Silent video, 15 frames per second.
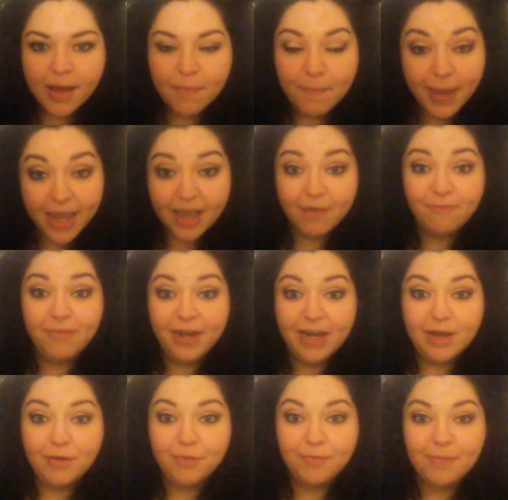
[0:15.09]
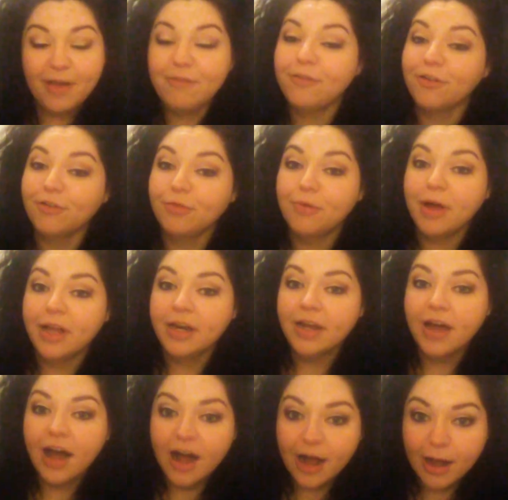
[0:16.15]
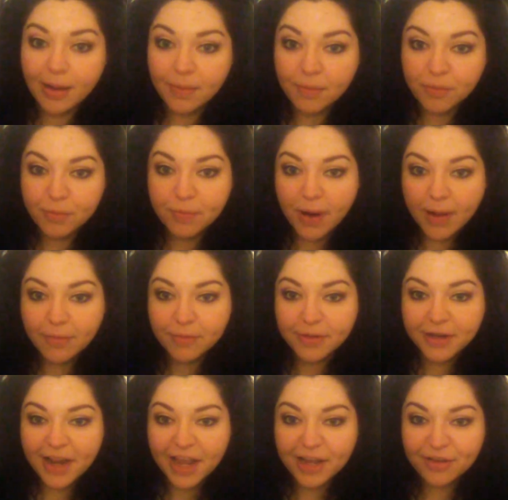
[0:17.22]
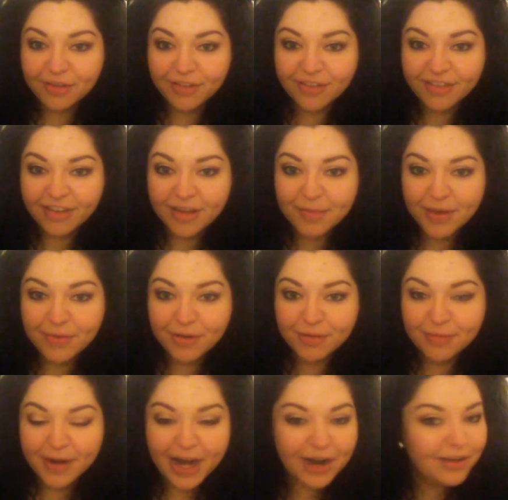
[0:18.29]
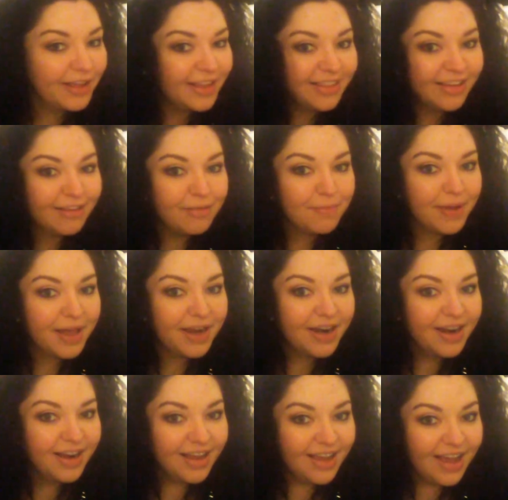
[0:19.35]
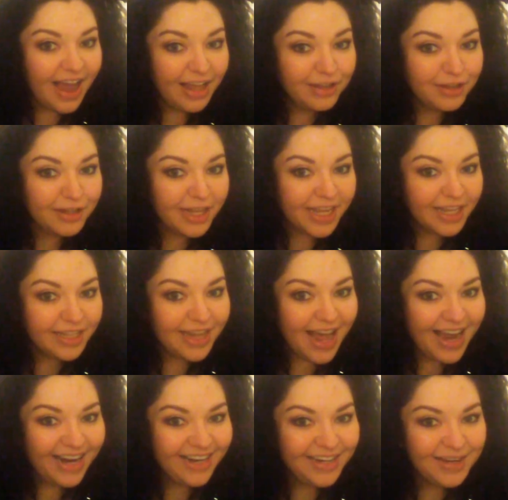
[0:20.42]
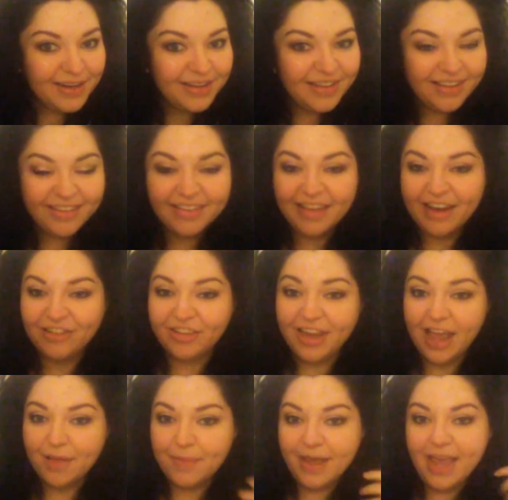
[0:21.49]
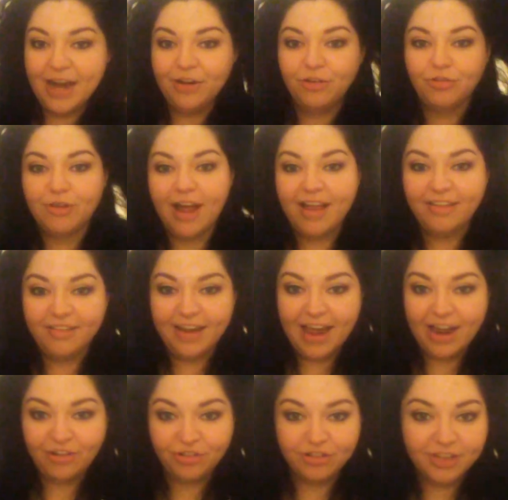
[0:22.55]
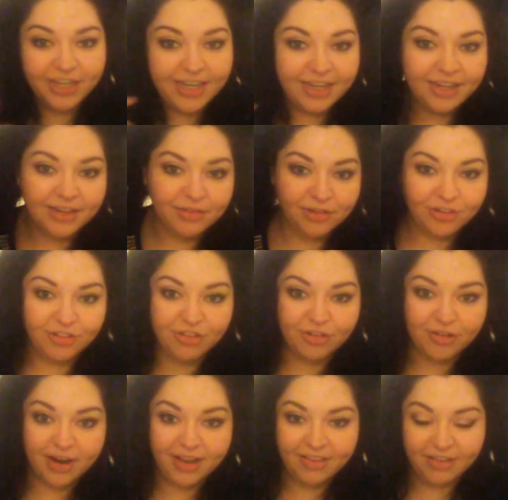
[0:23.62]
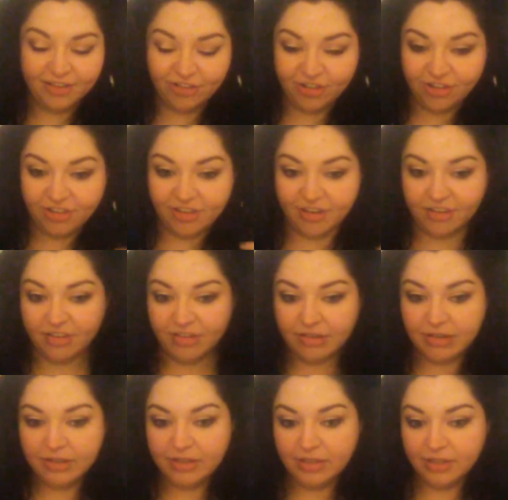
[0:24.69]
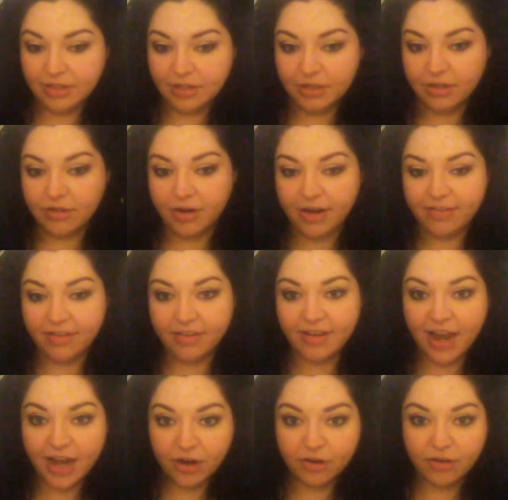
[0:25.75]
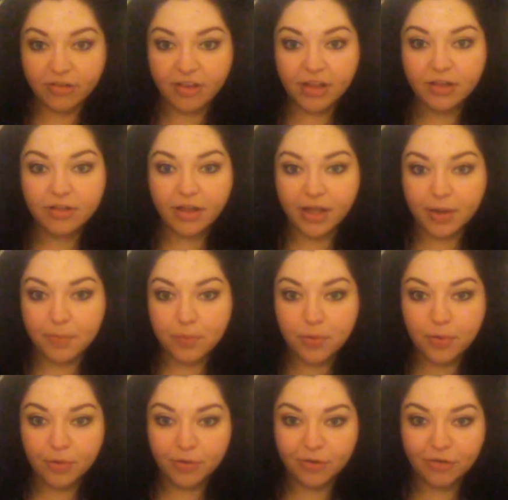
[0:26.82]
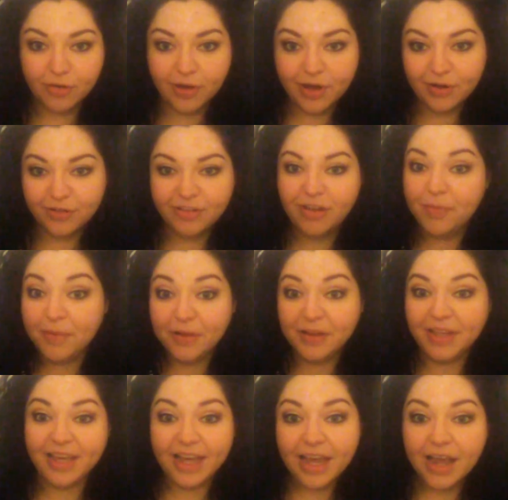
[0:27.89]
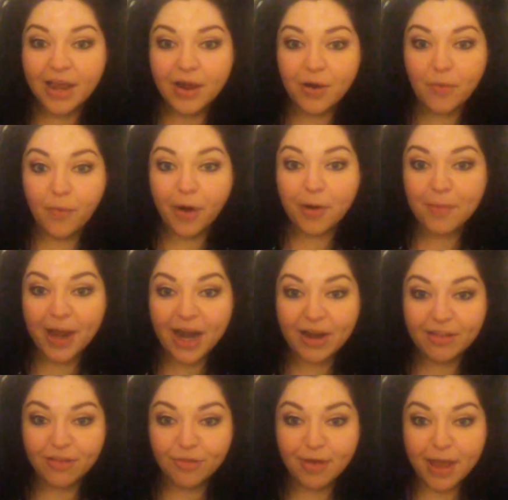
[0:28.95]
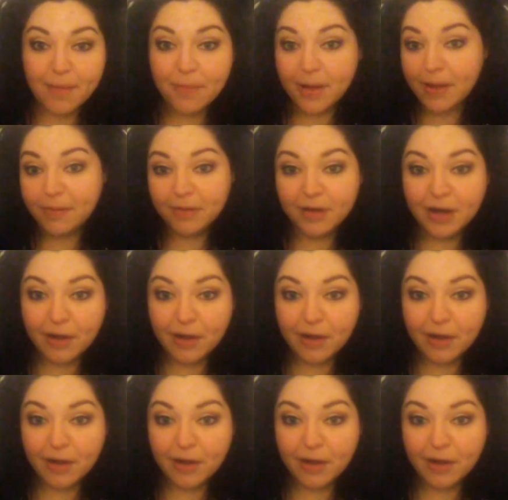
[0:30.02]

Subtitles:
makeup video, my first one. Probably not used to see me with my hair like this, but I look like a lion. This is actually how my hair dries naturally, which is crazy. It's just these crazy tight curls. I look like a poodle, so I don't typically wear my hair this way, but